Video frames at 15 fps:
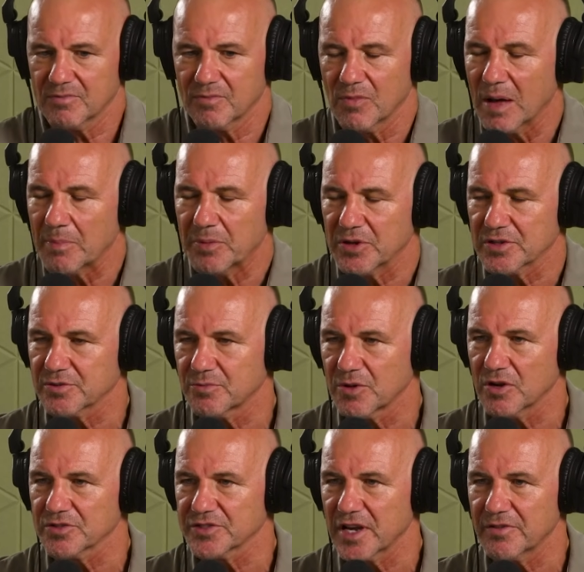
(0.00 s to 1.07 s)
one person
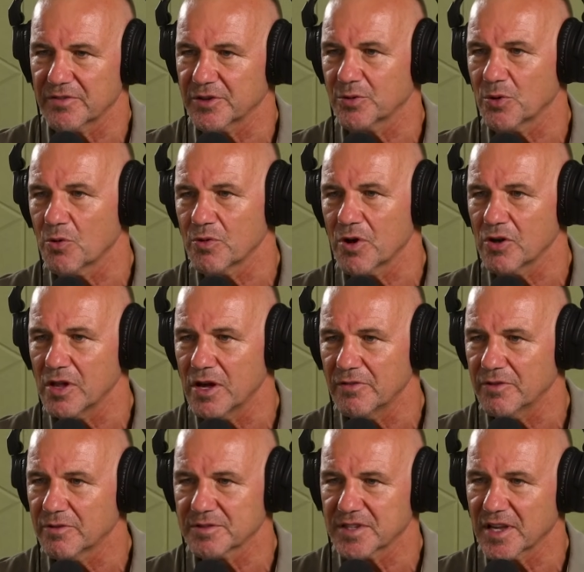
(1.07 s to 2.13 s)
rolls over, you all roll
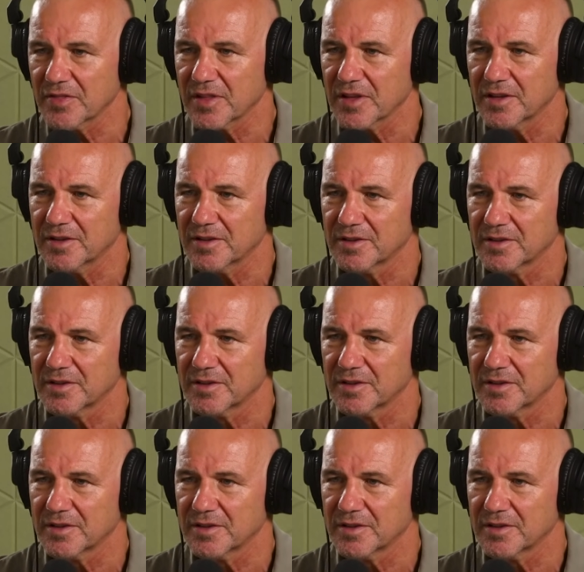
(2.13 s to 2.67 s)
over? Was that the...